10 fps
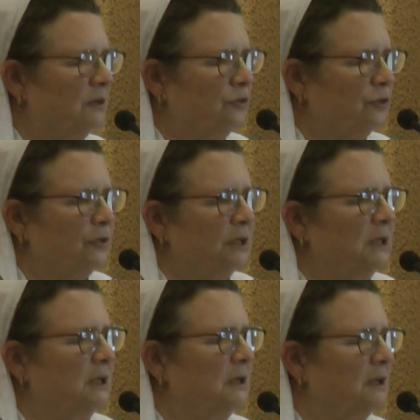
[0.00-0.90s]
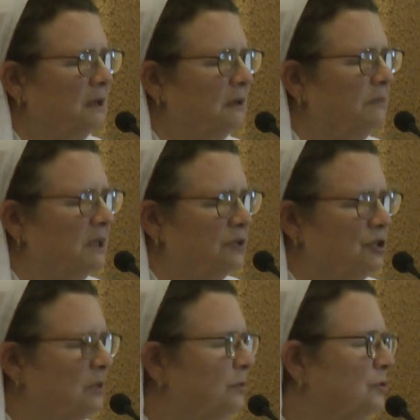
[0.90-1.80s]
dirty because
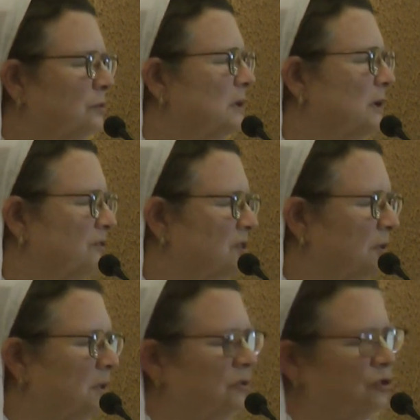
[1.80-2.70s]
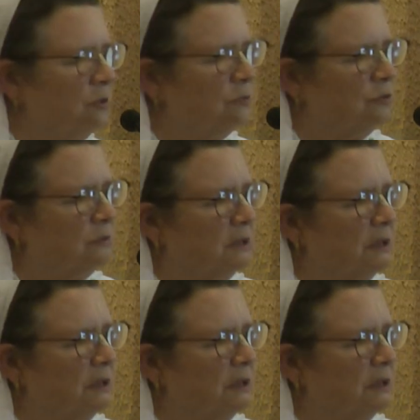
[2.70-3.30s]
he was doing austerities, she was doing